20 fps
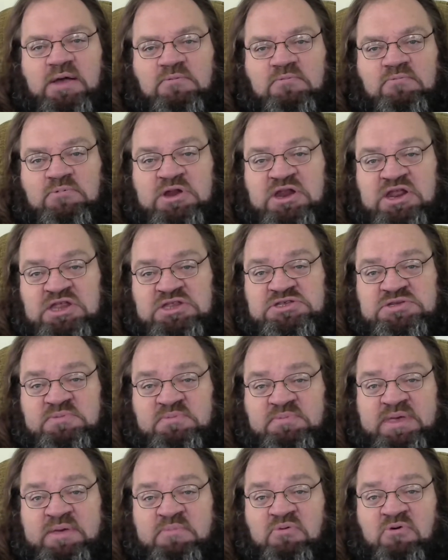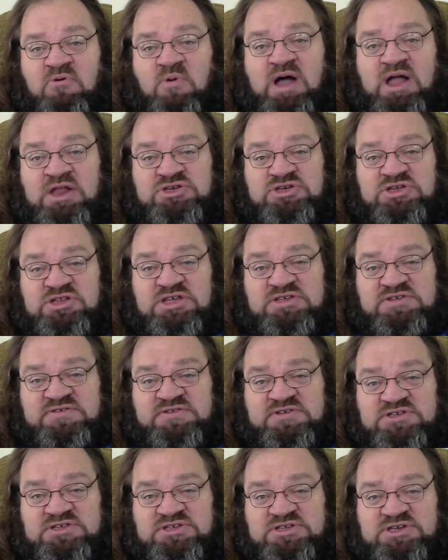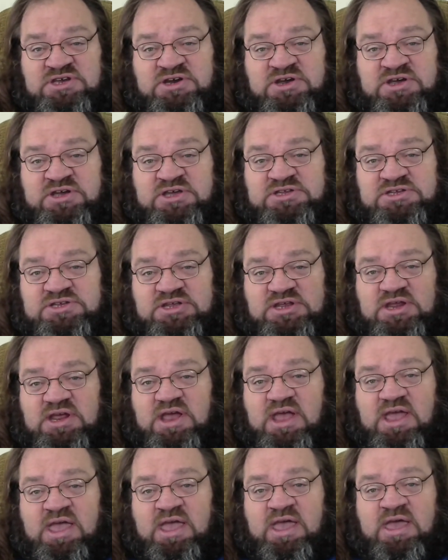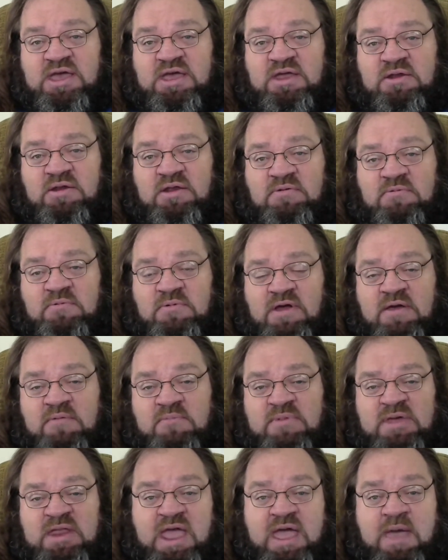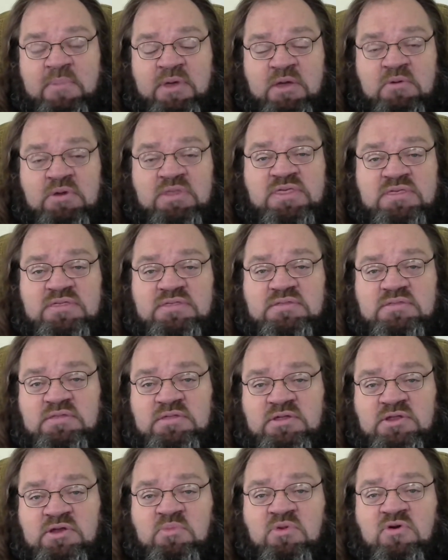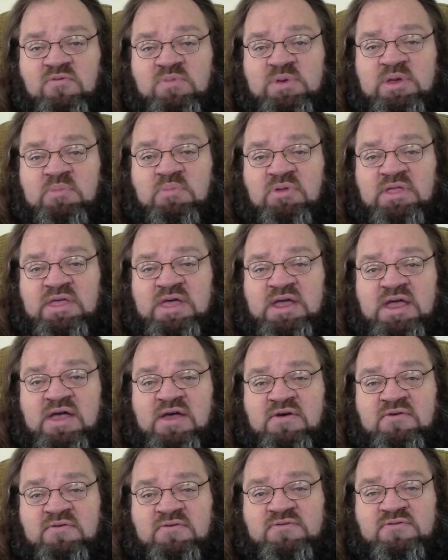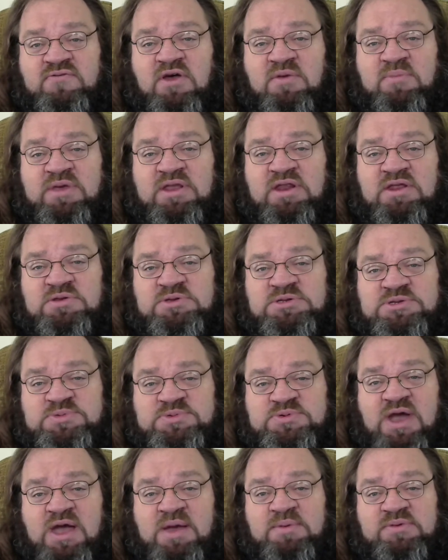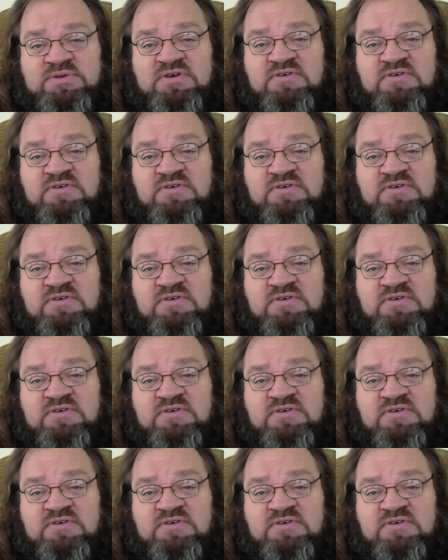we need some people watching this series, and I've been happy with the number of people that have come in and subscribed so